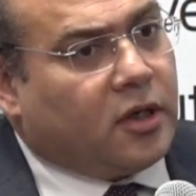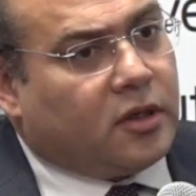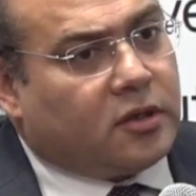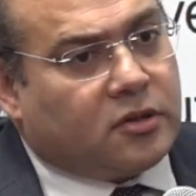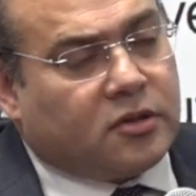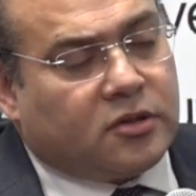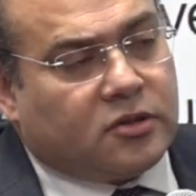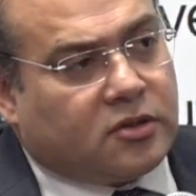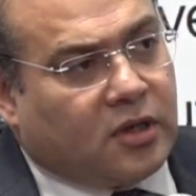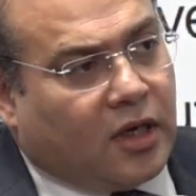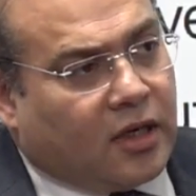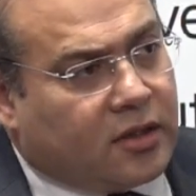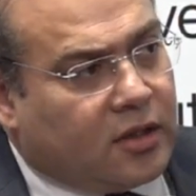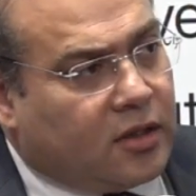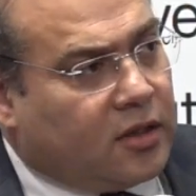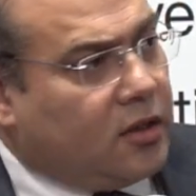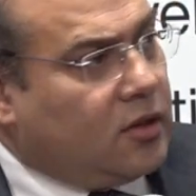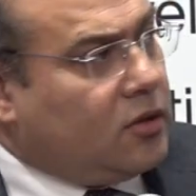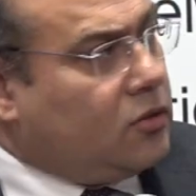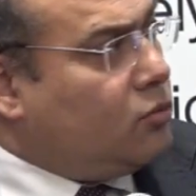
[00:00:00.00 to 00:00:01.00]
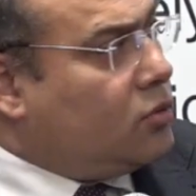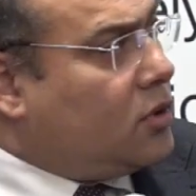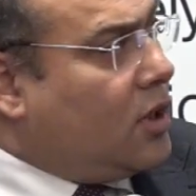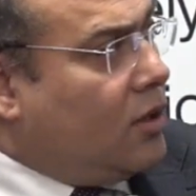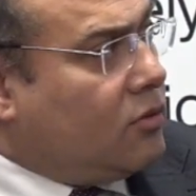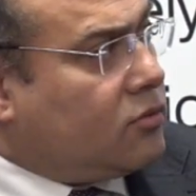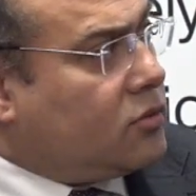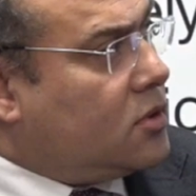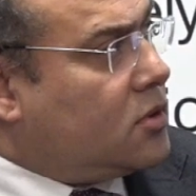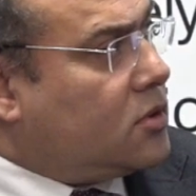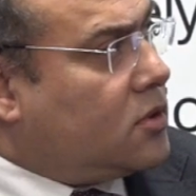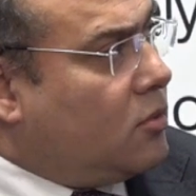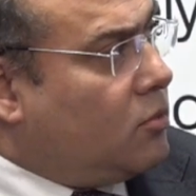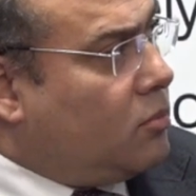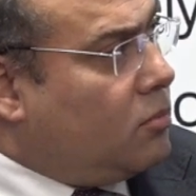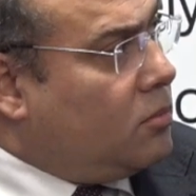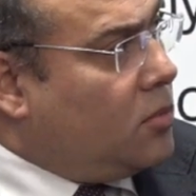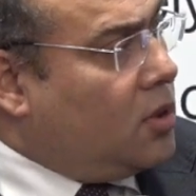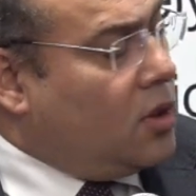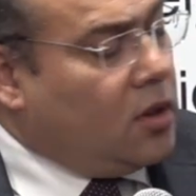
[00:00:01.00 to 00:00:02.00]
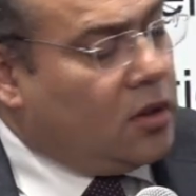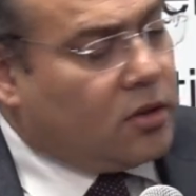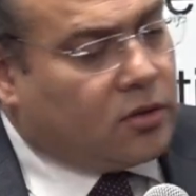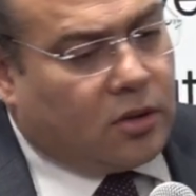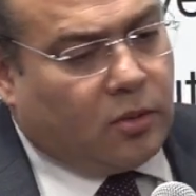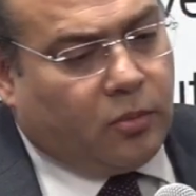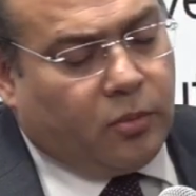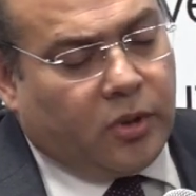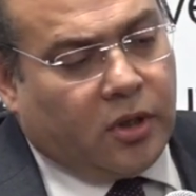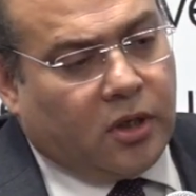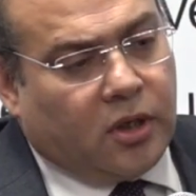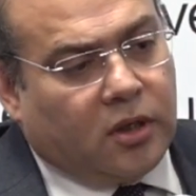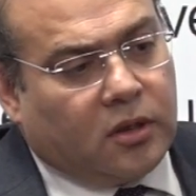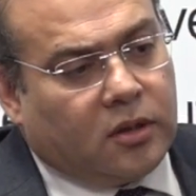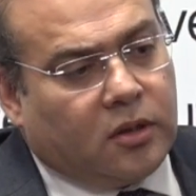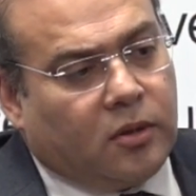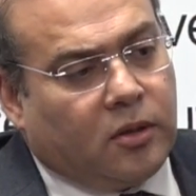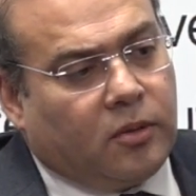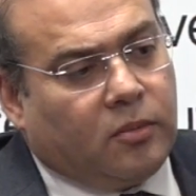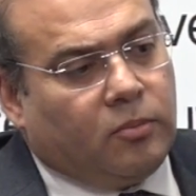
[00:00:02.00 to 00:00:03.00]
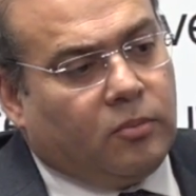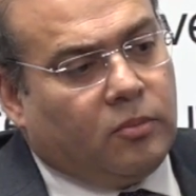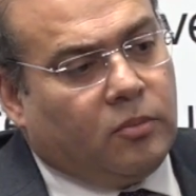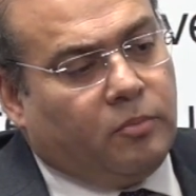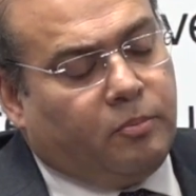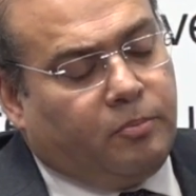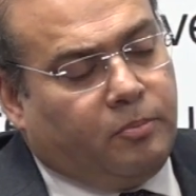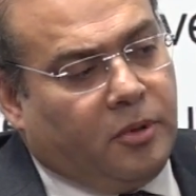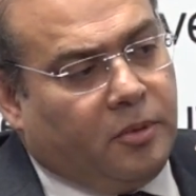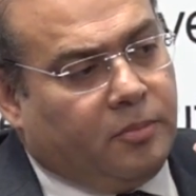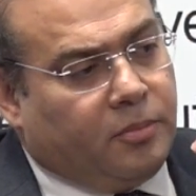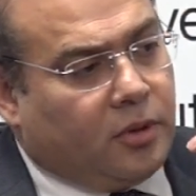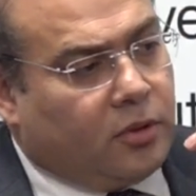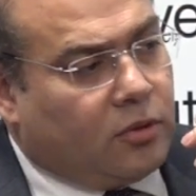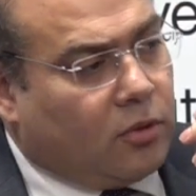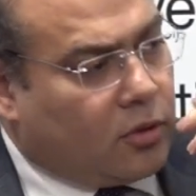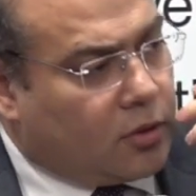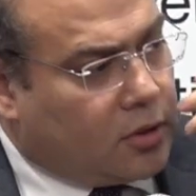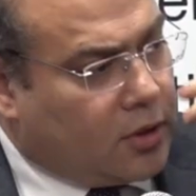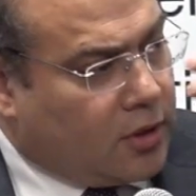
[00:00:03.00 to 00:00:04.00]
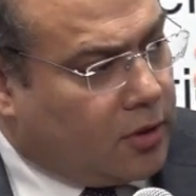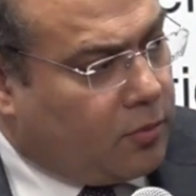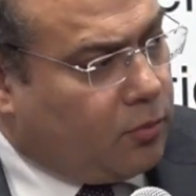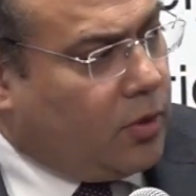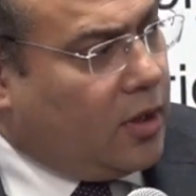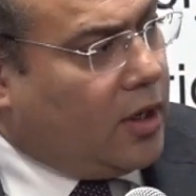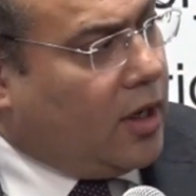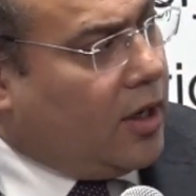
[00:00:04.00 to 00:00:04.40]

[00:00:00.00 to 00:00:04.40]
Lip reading: It started in 2000 somewhere. The people thought that